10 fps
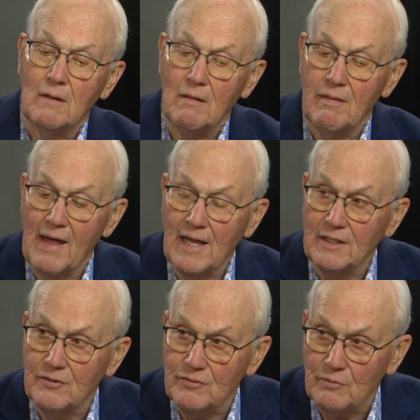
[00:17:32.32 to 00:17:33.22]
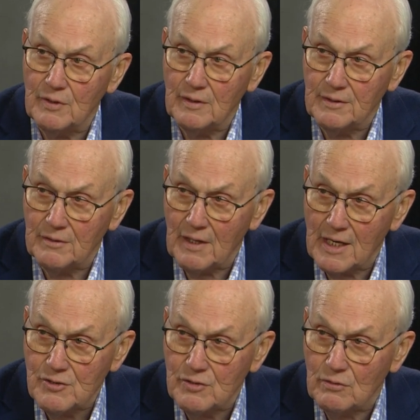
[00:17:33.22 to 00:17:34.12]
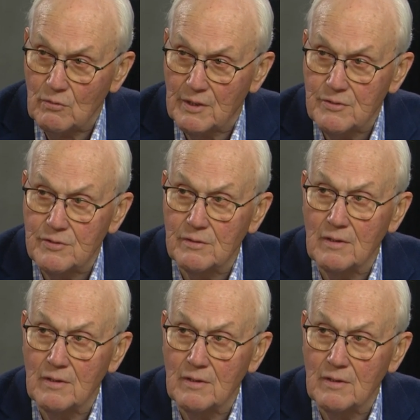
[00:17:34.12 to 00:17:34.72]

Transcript: That is the real international question.